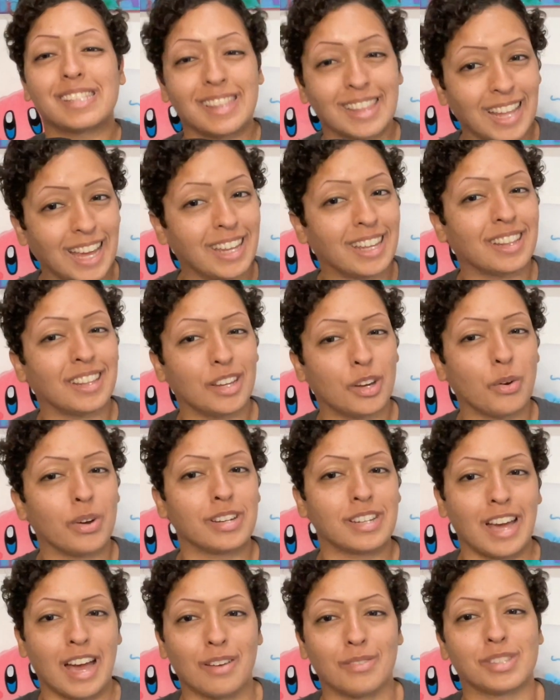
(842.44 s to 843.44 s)
likely going
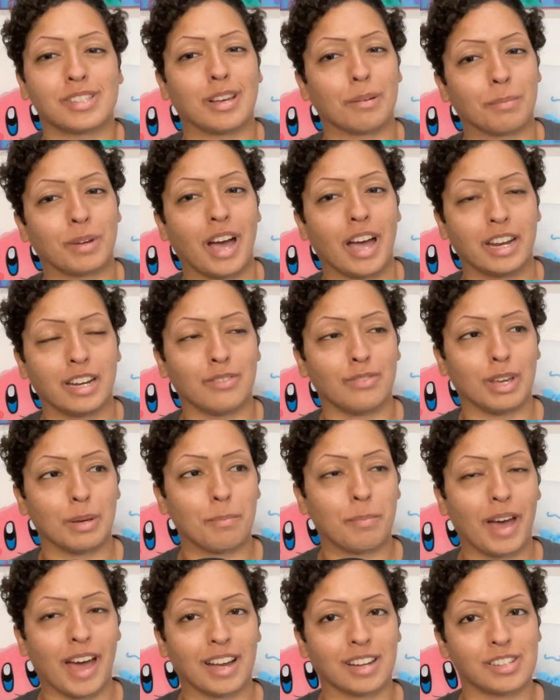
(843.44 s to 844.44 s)
to have some kind of
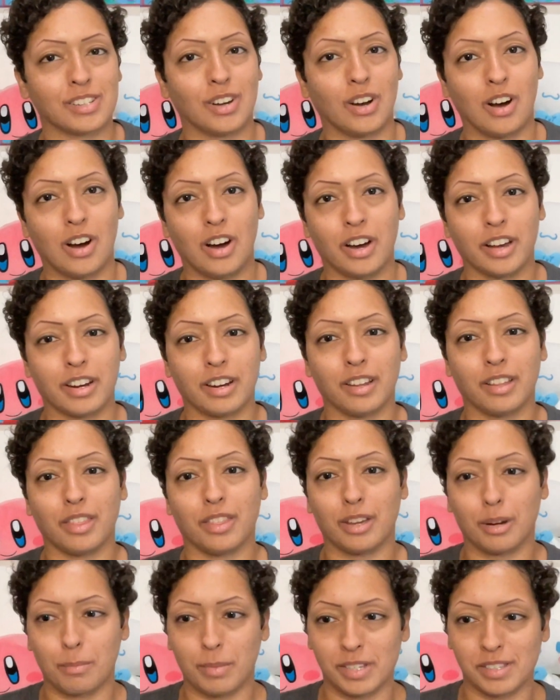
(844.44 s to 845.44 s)
impact on
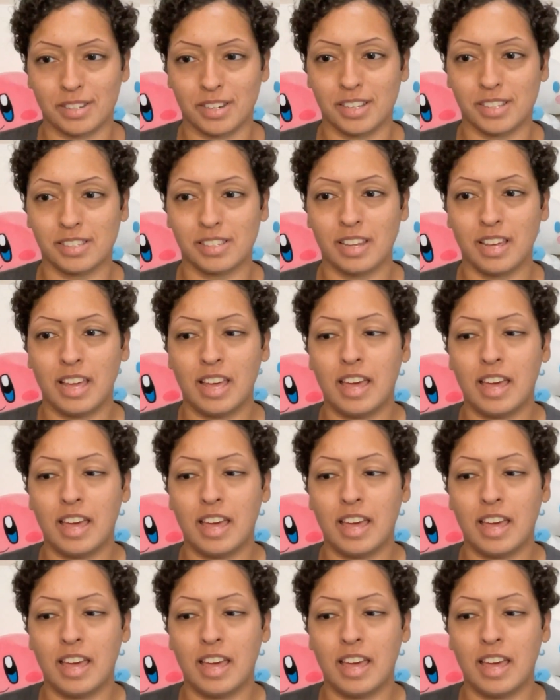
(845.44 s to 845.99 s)
their business.